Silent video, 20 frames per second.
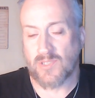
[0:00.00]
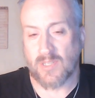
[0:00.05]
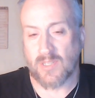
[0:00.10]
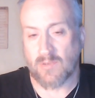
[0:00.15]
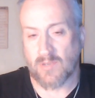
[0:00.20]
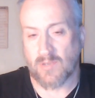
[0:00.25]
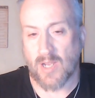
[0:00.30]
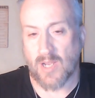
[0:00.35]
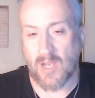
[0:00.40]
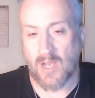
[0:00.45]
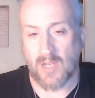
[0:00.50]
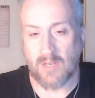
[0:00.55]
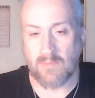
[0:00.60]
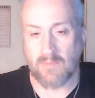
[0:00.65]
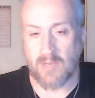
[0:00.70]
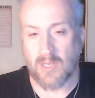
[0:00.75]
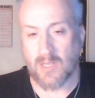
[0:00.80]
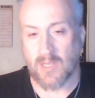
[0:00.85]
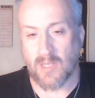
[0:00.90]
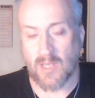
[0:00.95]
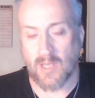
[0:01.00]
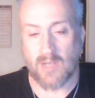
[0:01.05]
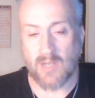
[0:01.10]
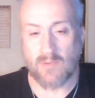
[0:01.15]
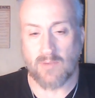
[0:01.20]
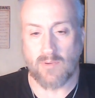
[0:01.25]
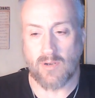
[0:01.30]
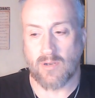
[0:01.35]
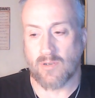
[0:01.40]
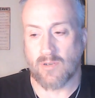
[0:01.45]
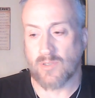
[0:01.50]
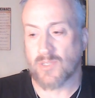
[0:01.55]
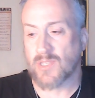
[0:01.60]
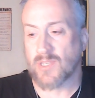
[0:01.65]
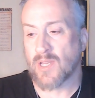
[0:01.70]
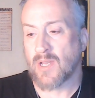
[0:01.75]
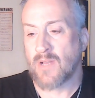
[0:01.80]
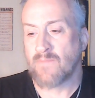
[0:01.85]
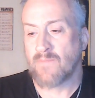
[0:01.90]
and they were kind of making inroads,